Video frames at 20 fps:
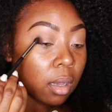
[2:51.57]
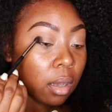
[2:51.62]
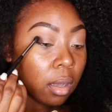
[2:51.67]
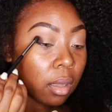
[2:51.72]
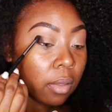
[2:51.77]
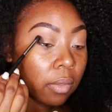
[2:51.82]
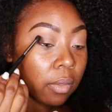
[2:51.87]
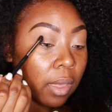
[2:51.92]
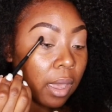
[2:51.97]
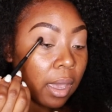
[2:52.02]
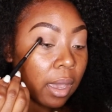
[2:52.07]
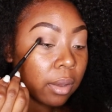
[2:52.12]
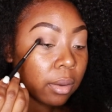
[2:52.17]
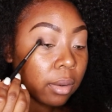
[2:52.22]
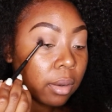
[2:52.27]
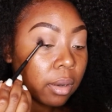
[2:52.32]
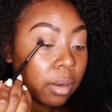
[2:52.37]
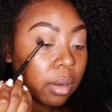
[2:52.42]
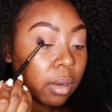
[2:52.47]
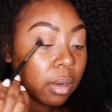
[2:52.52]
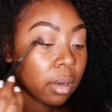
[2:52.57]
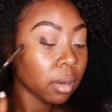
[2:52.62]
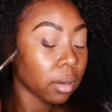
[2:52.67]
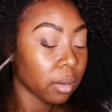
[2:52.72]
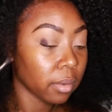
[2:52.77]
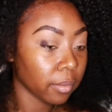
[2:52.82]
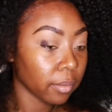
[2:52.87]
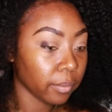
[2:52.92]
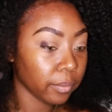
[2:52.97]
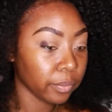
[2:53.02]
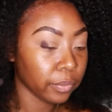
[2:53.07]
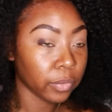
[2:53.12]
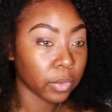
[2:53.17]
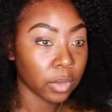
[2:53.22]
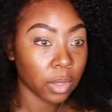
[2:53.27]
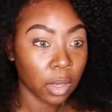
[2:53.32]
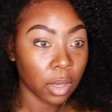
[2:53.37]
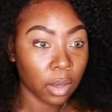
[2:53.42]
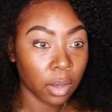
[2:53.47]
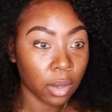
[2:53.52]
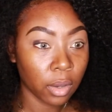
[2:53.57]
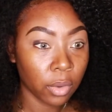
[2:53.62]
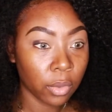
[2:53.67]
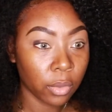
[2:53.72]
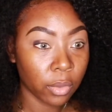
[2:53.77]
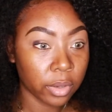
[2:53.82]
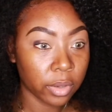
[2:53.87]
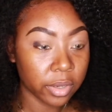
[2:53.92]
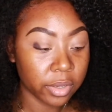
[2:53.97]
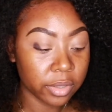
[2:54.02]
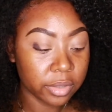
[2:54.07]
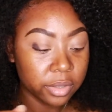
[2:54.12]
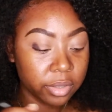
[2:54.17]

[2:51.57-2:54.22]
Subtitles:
the outer corners,